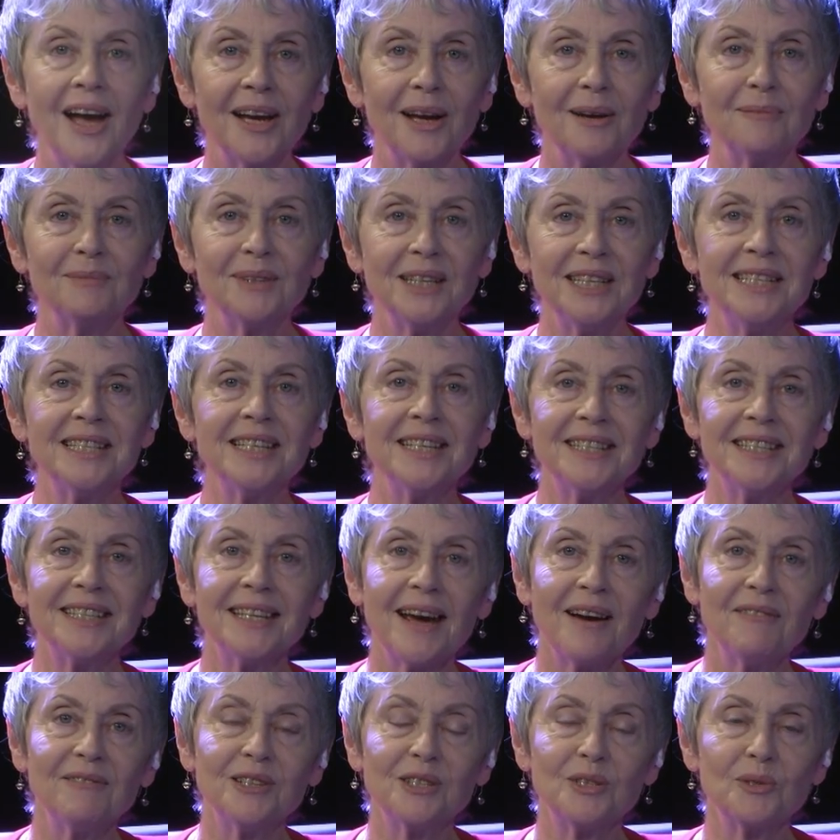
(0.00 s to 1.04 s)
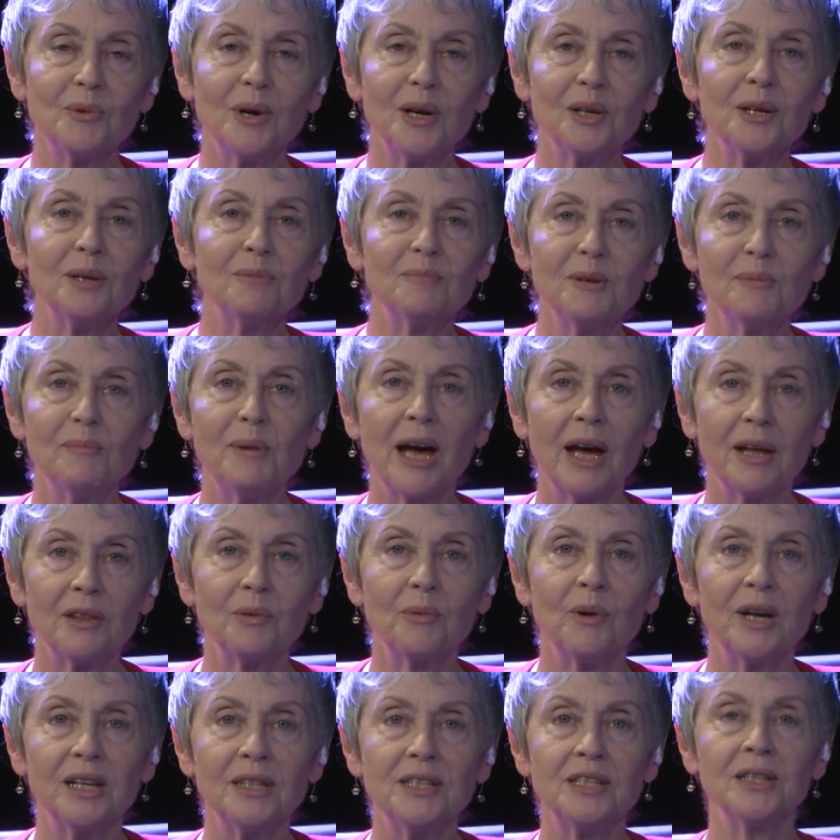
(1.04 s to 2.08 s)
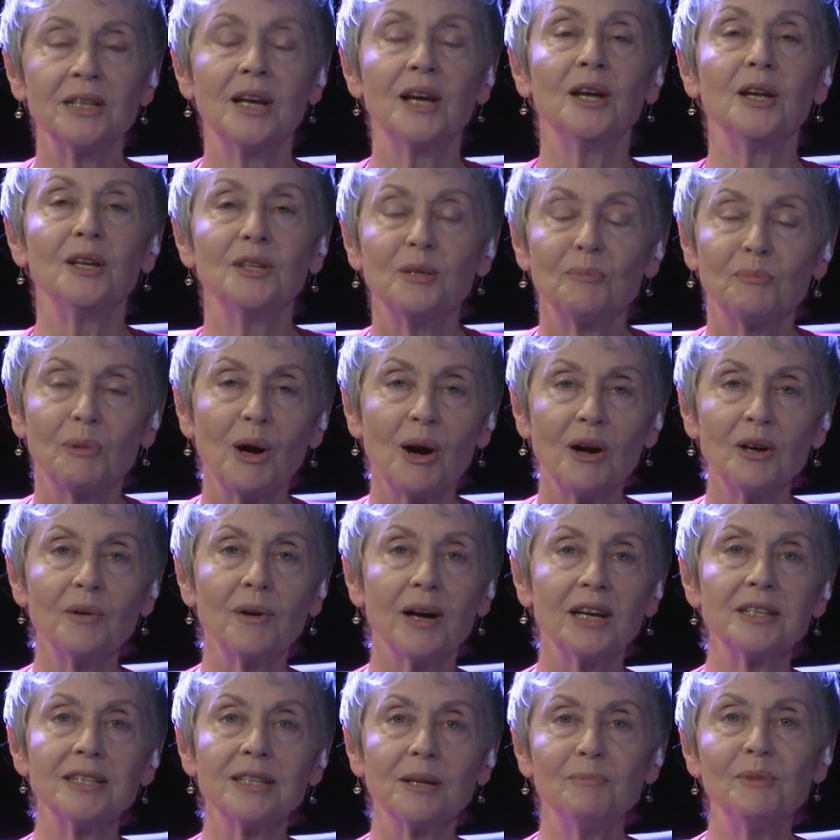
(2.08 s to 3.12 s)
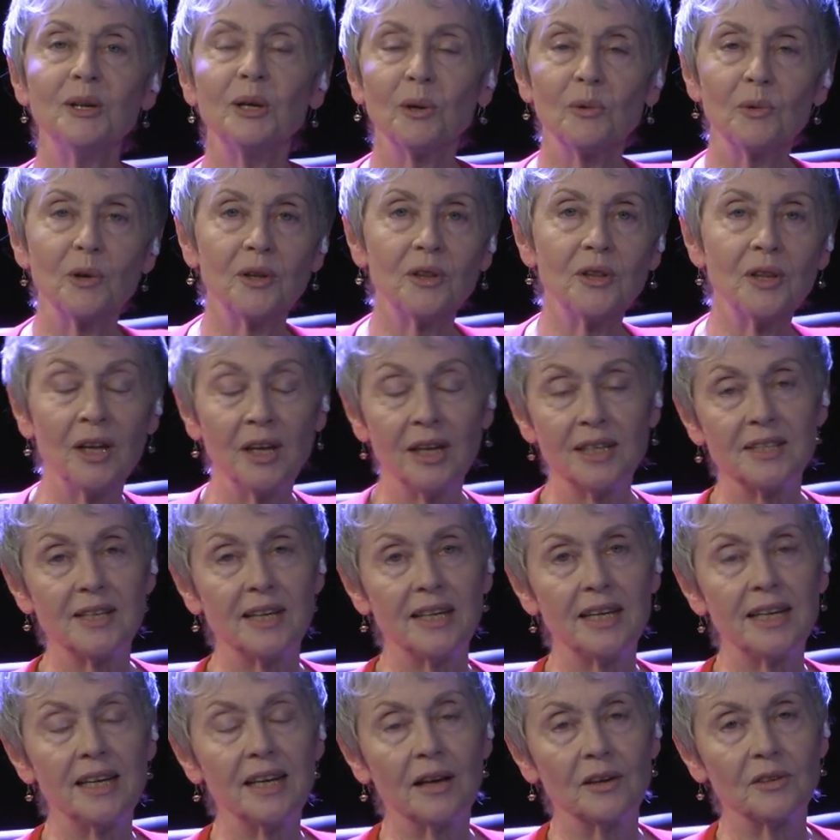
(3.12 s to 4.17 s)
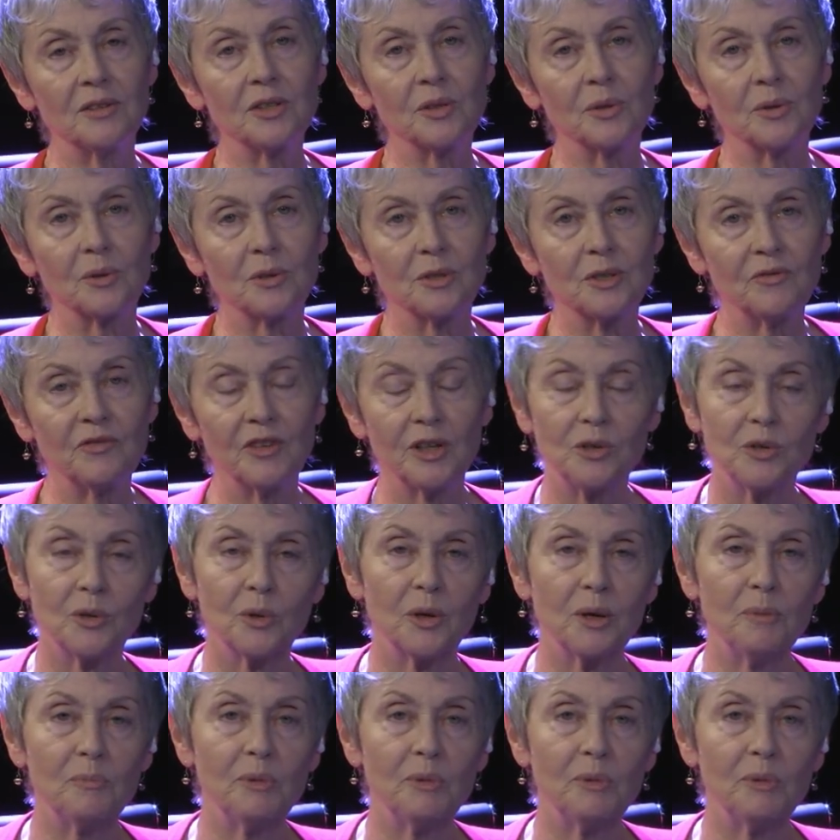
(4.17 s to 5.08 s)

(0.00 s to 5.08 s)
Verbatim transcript: Hi, I'm Lisa Savage. Welcome to Pathways to Progress. I'm here with City Councilors Victoria